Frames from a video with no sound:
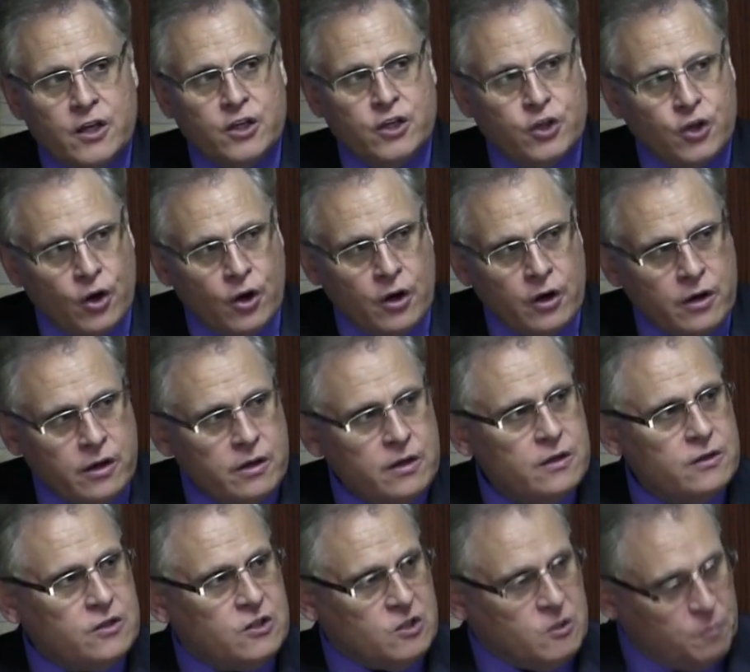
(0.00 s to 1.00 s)

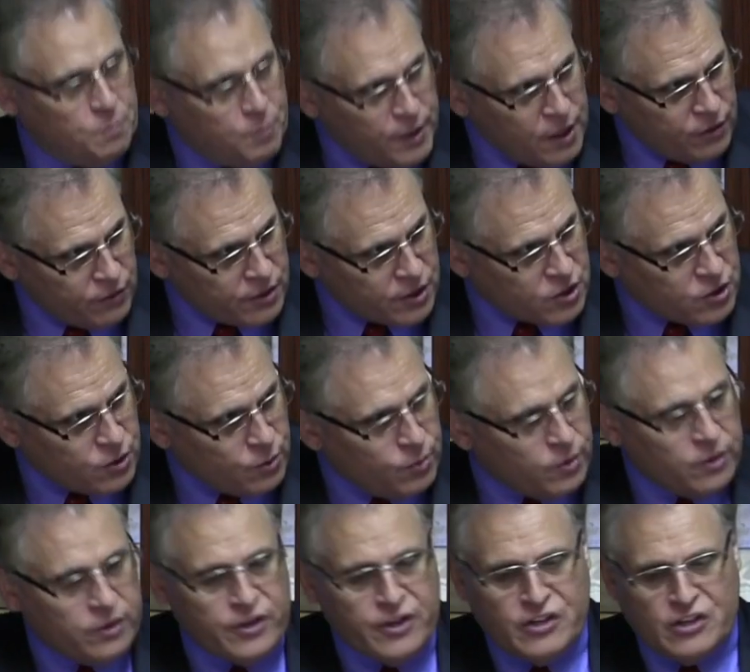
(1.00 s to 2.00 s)
Your
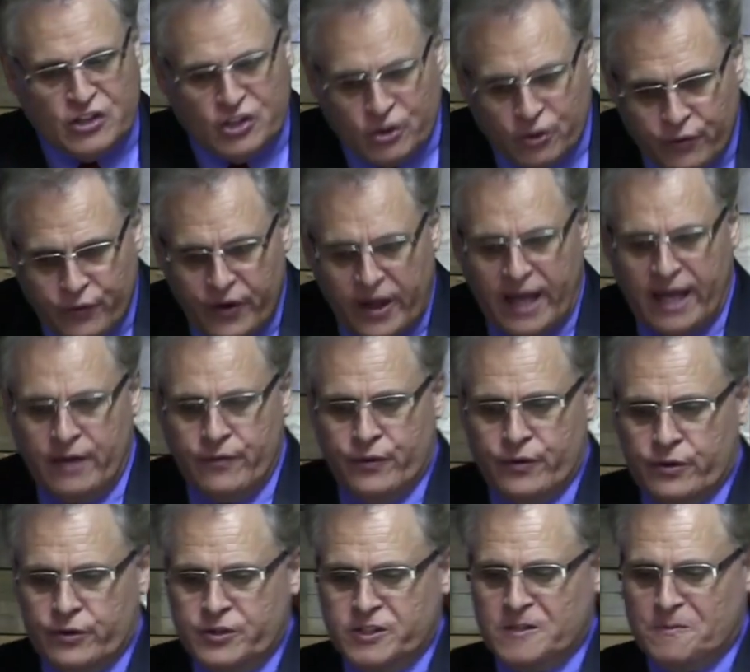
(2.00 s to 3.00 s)
spiritual
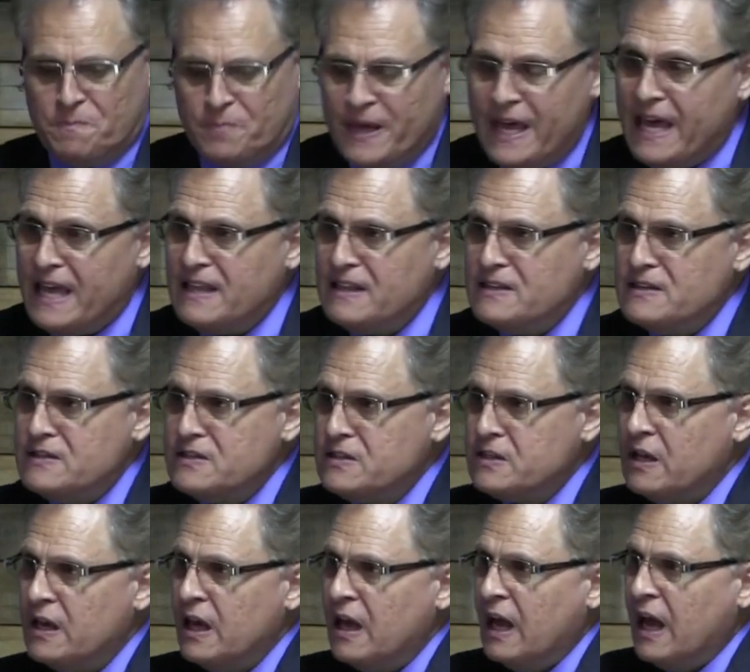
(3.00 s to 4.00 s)
survival
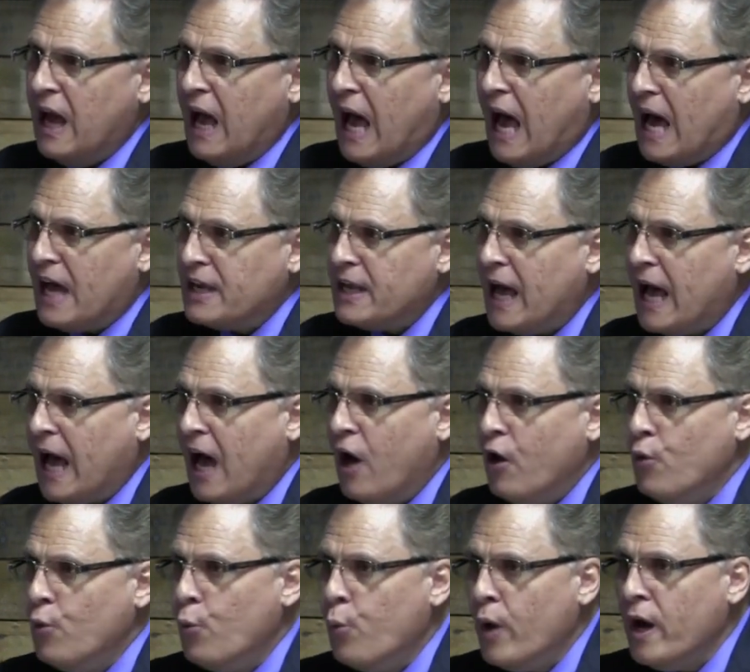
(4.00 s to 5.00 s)
depends on
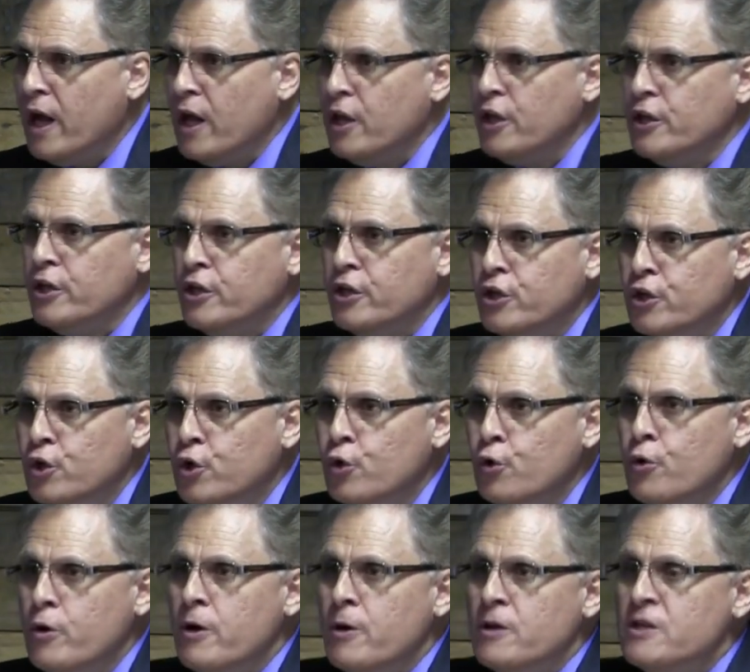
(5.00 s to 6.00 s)
how well
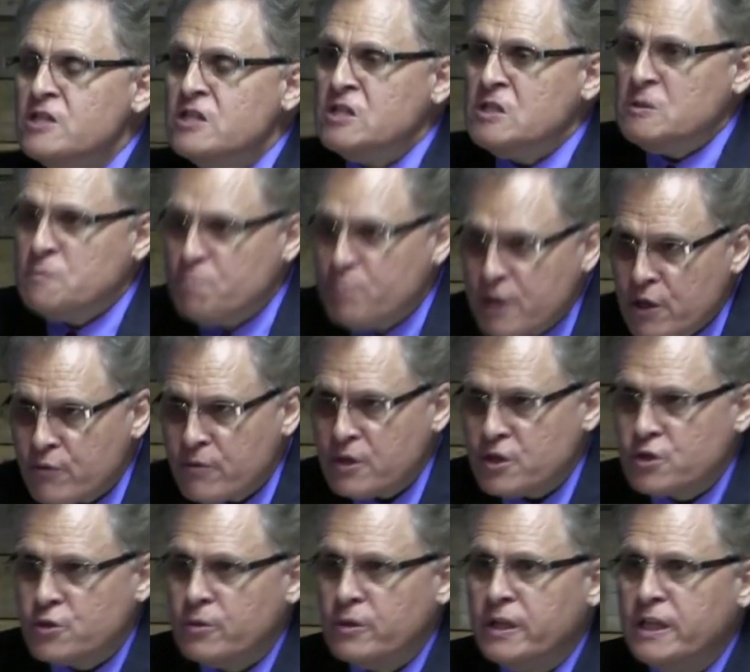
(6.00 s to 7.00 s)
you
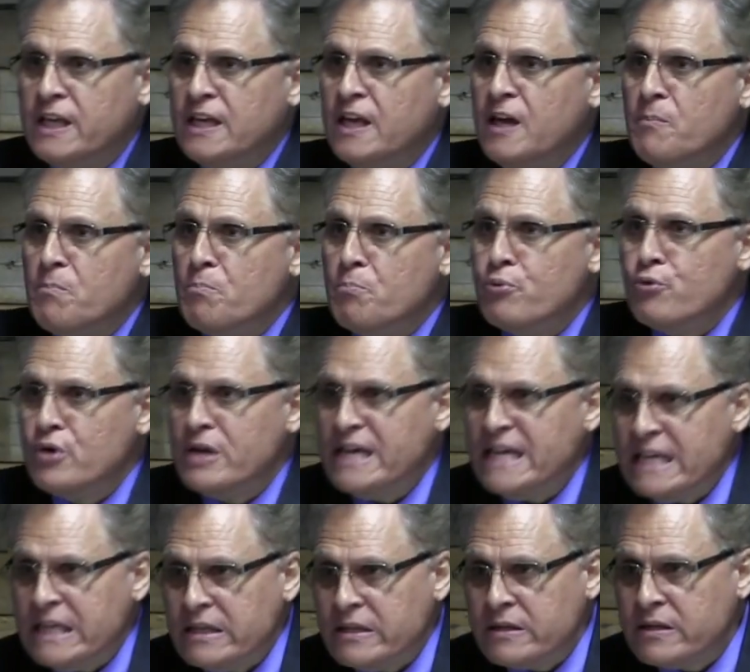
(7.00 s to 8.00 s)
spiritually
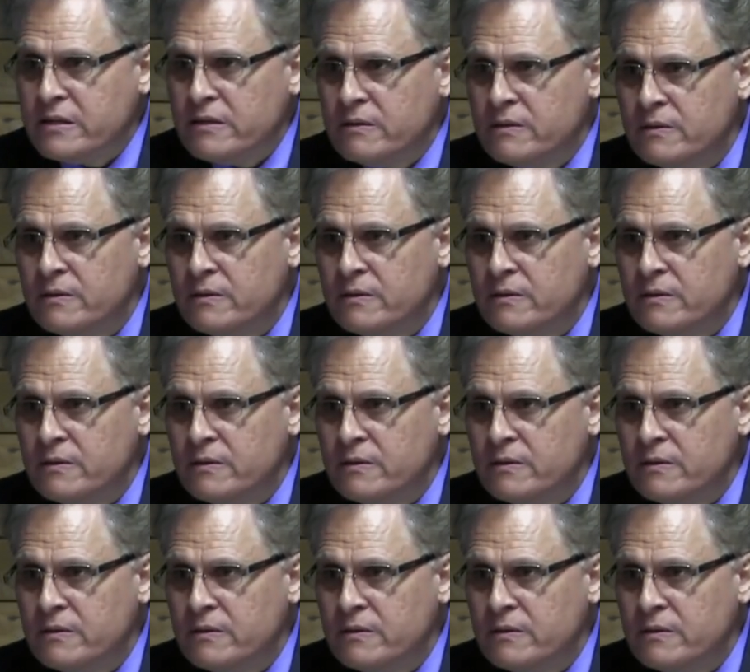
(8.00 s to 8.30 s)
breathe.